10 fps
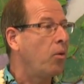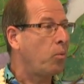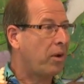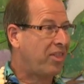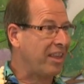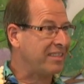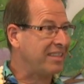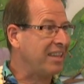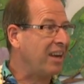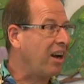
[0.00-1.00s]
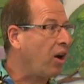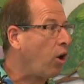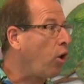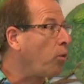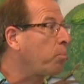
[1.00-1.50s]
with his
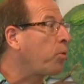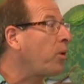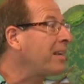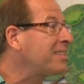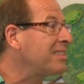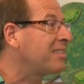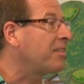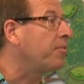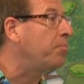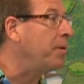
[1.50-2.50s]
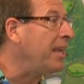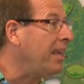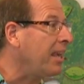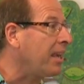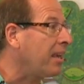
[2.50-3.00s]
whole presence of
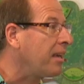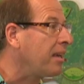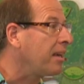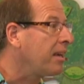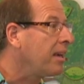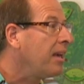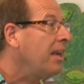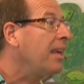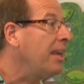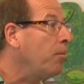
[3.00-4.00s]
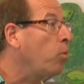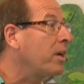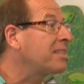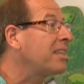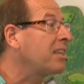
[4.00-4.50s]
being, he
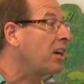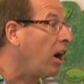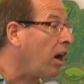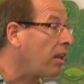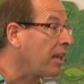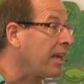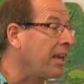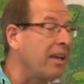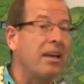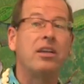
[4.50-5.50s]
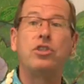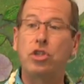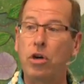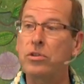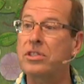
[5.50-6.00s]
wasn't calling
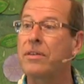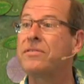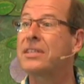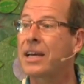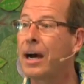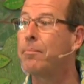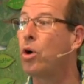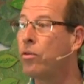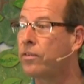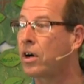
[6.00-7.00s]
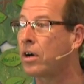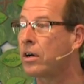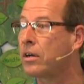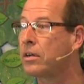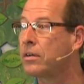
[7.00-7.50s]
Joseph to come over,
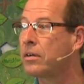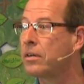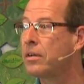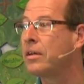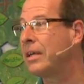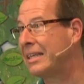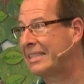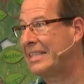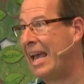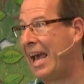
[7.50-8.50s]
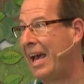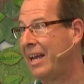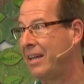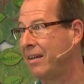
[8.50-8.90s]
his dad.